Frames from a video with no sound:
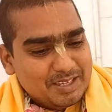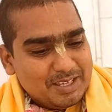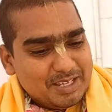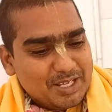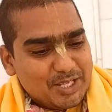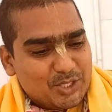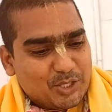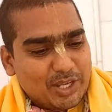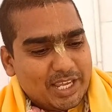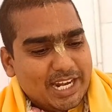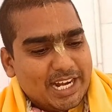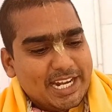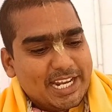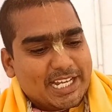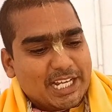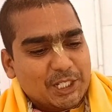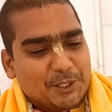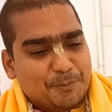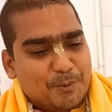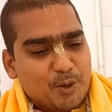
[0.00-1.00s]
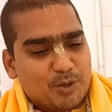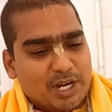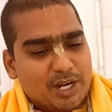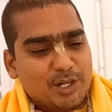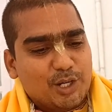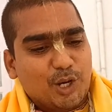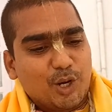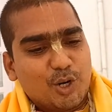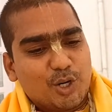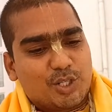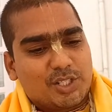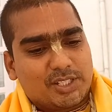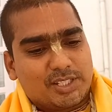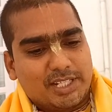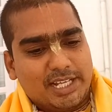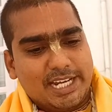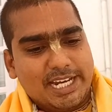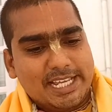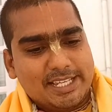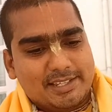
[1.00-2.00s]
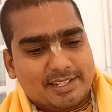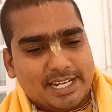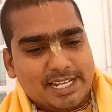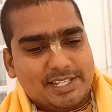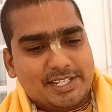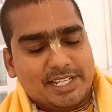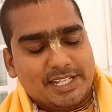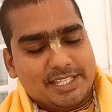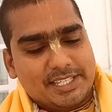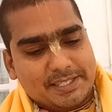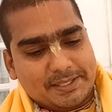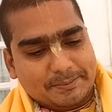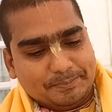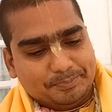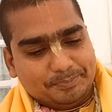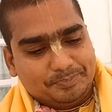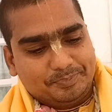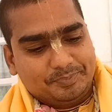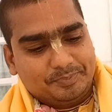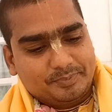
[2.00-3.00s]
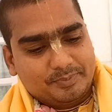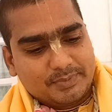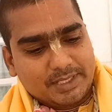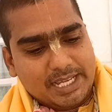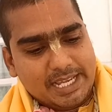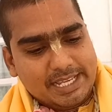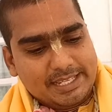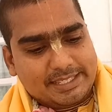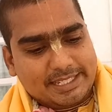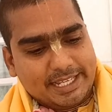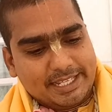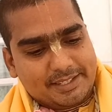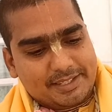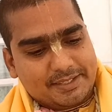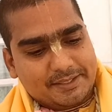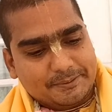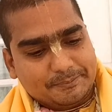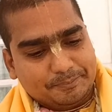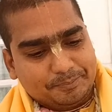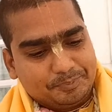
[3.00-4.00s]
So Hiranyakashipu concludes in his teachings. He says,